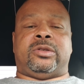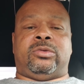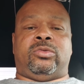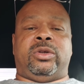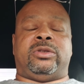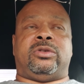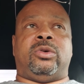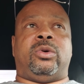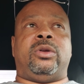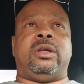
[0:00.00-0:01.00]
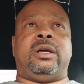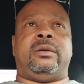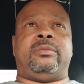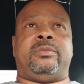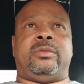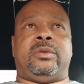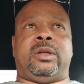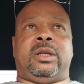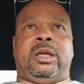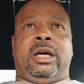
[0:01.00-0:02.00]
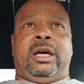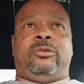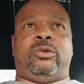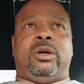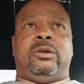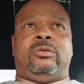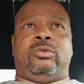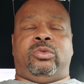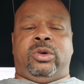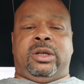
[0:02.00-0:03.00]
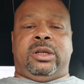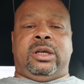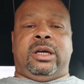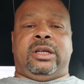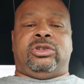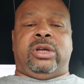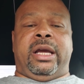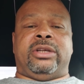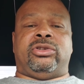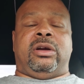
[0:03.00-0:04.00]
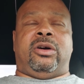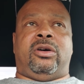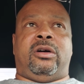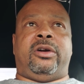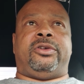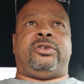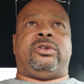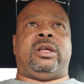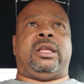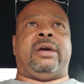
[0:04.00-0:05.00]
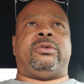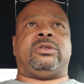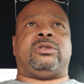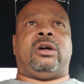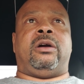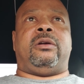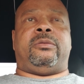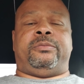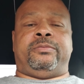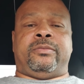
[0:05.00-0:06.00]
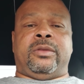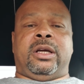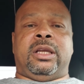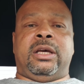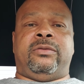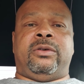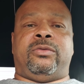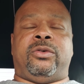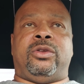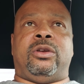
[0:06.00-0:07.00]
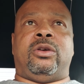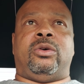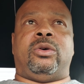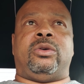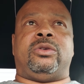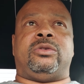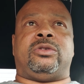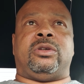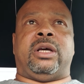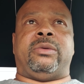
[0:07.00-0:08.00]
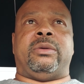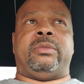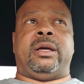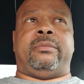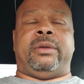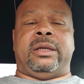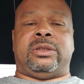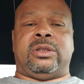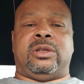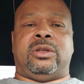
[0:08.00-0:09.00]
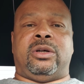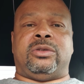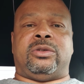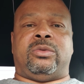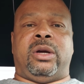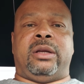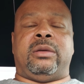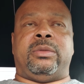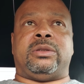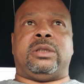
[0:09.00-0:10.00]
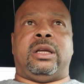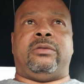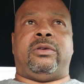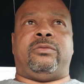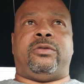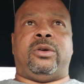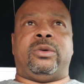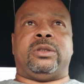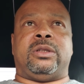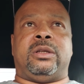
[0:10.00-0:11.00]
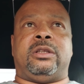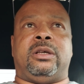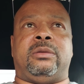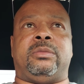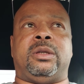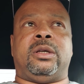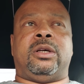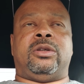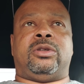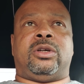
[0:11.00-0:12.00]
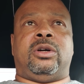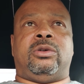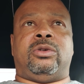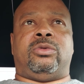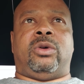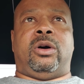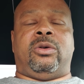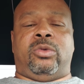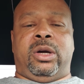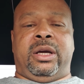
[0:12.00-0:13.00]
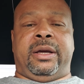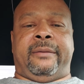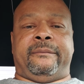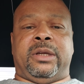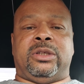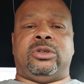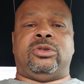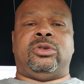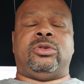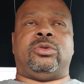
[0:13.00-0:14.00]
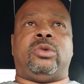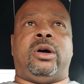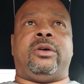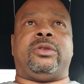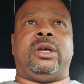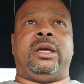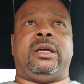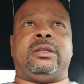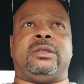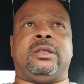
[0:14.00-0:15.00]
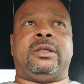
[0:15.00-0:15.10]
restore them and would change their hearts, and they would start living for the Lord, so they would be a blessing to those around them instead of influencing them to go the wrong way and to do the wrong things